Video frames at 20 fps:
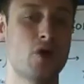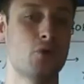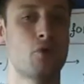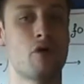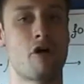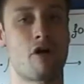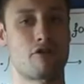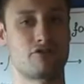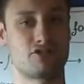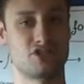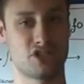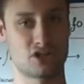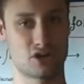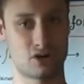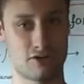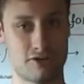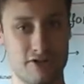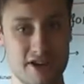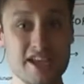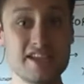we are
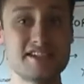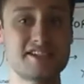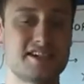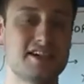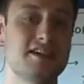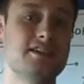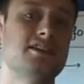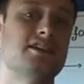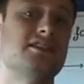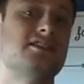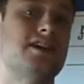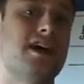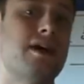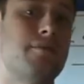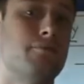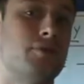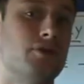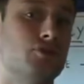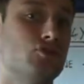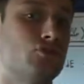decreasing the
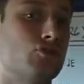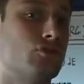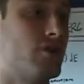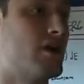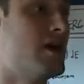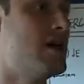temperature,